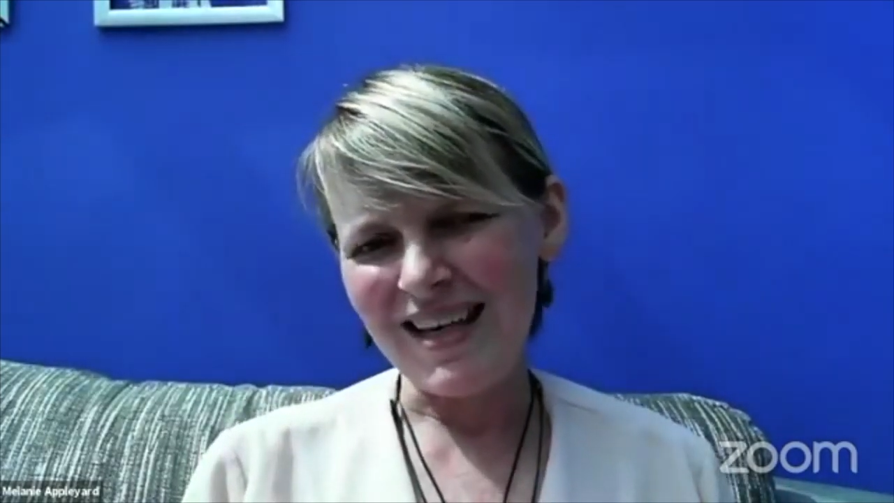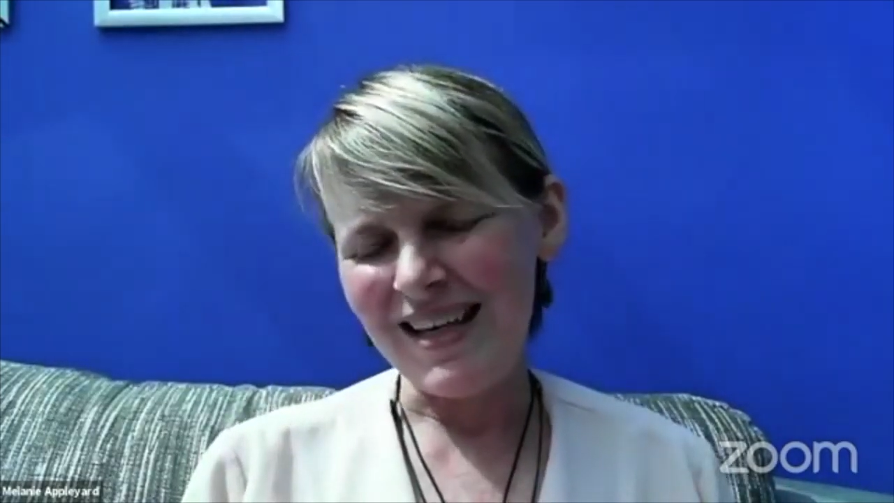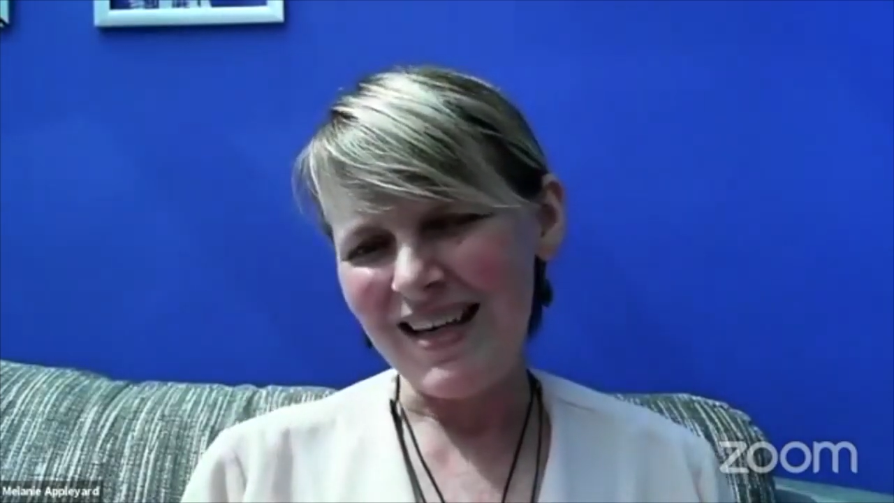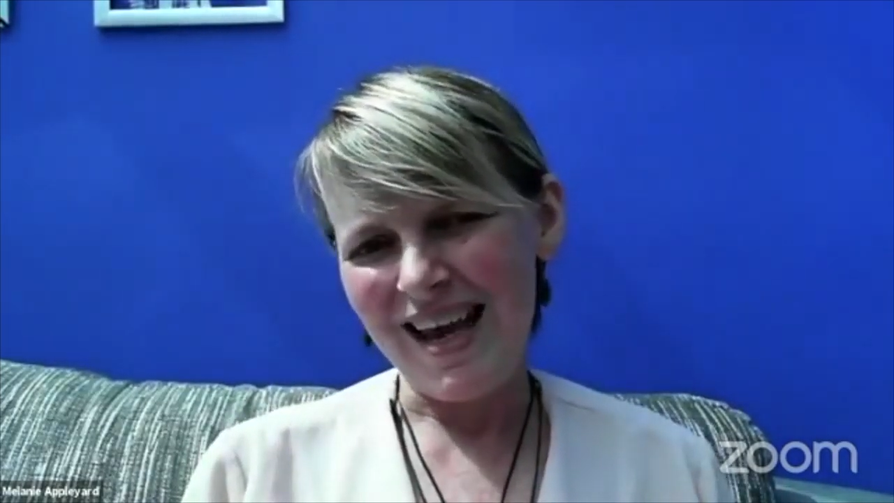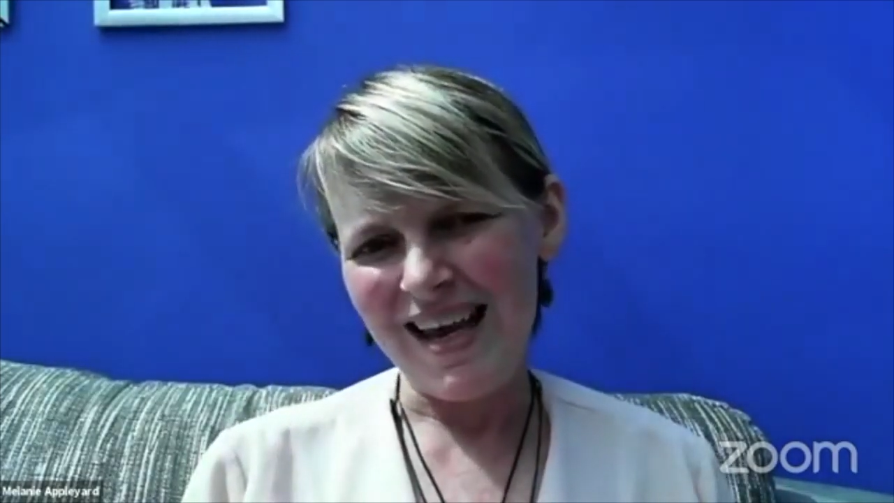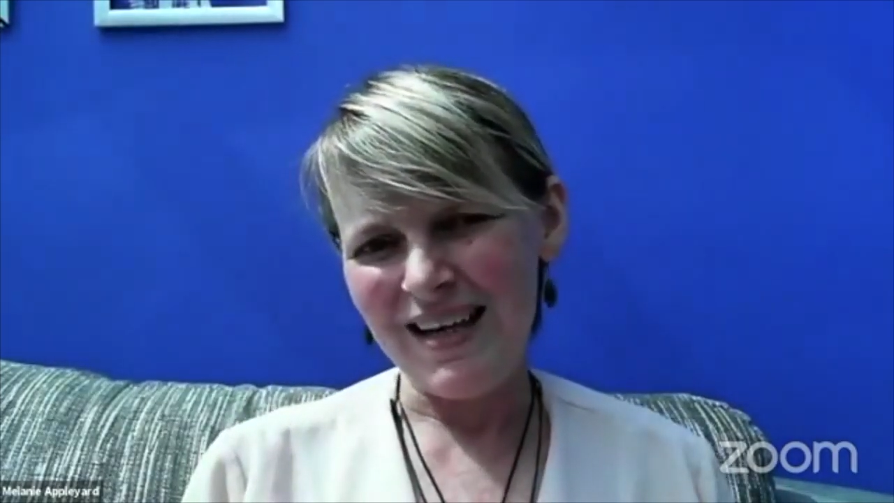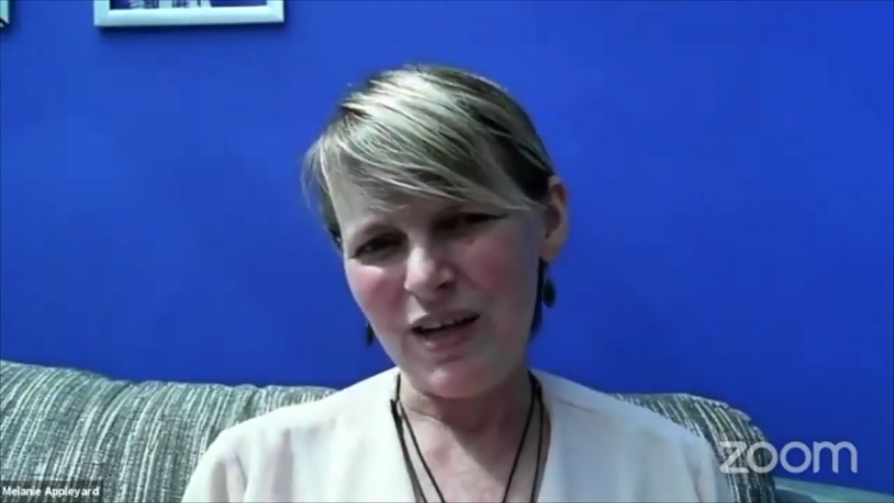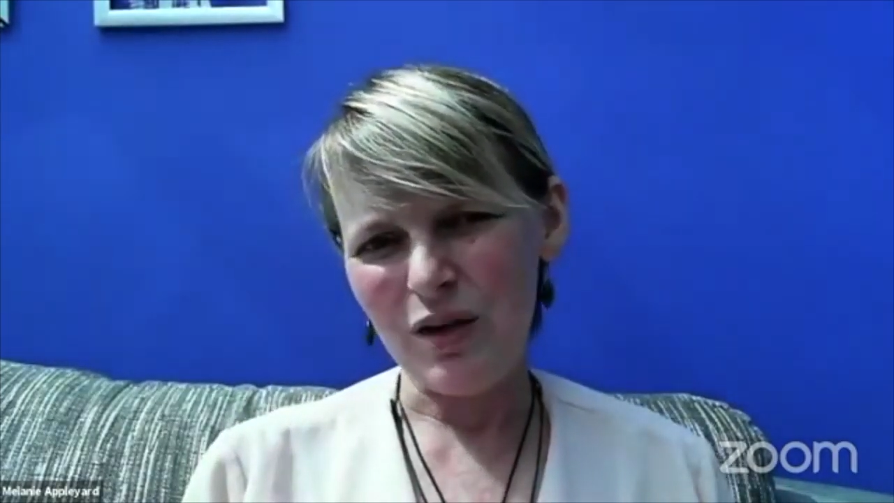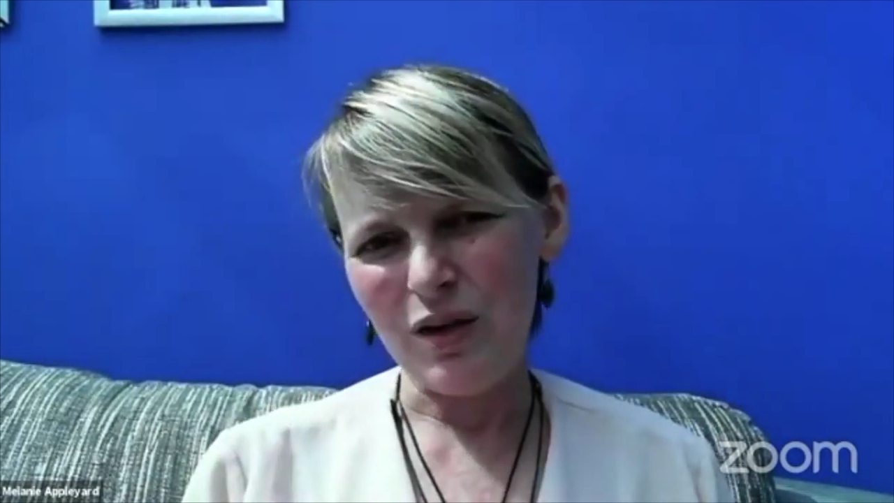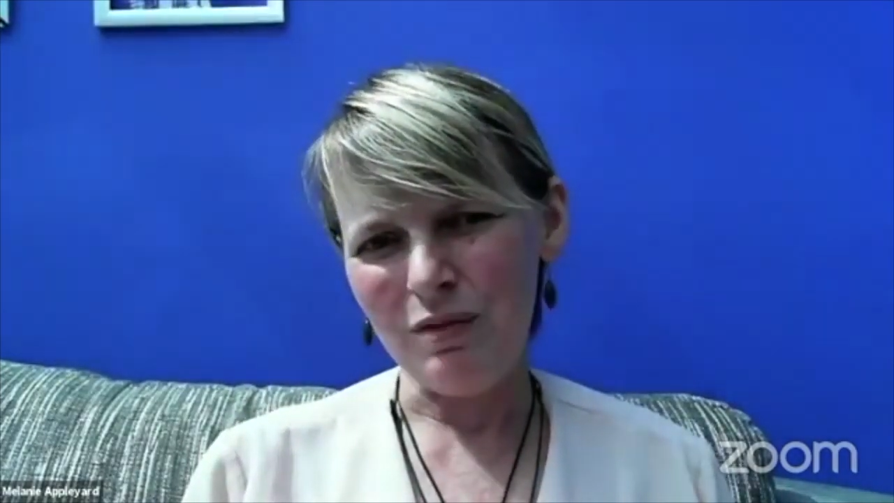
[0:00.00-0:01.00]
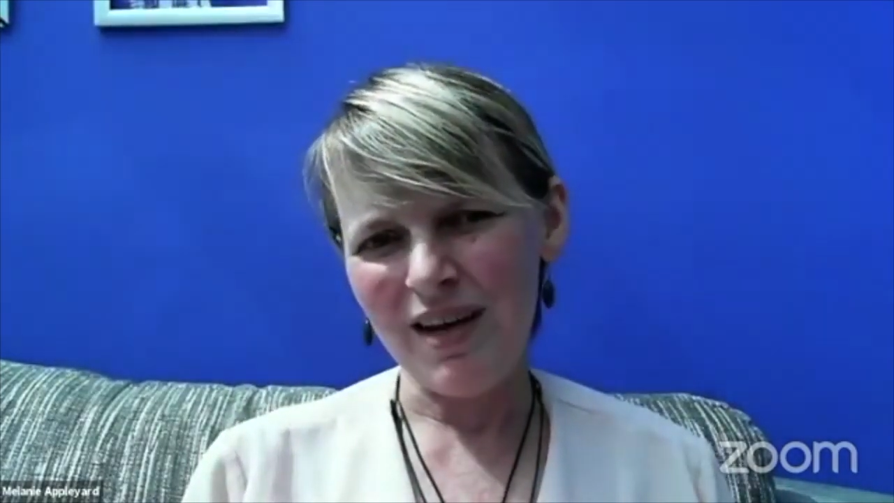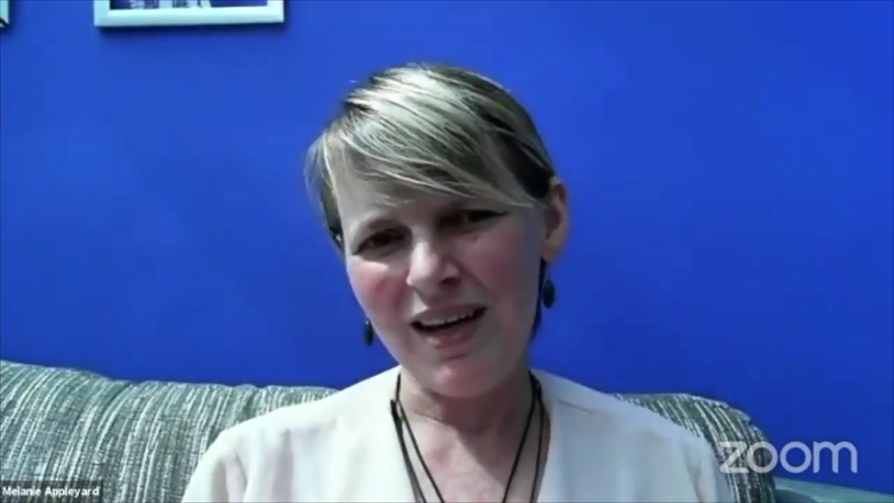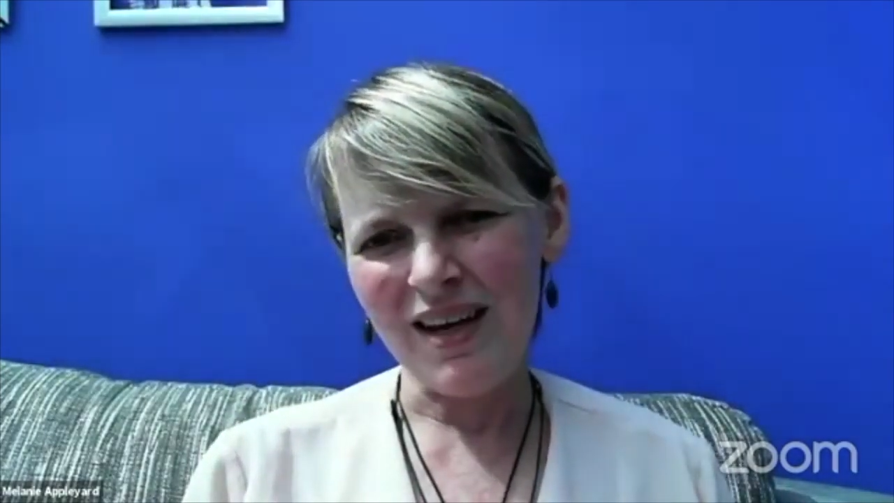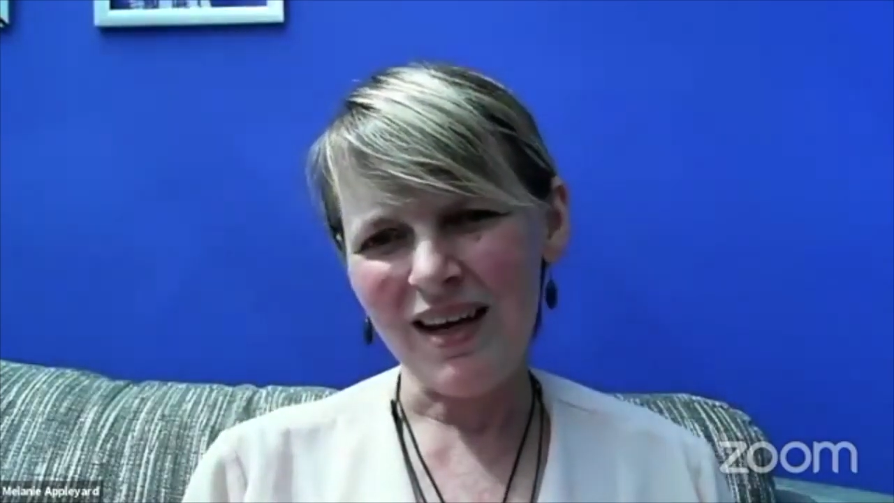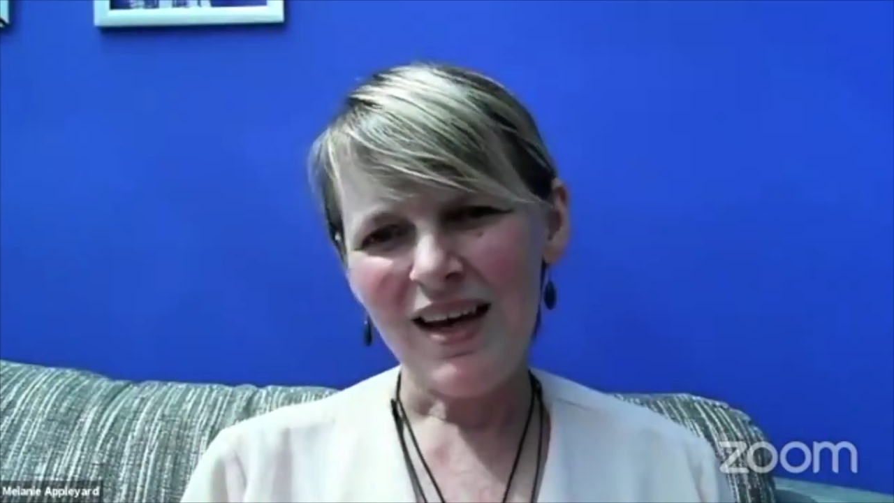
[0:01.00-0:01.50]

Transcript: in any career,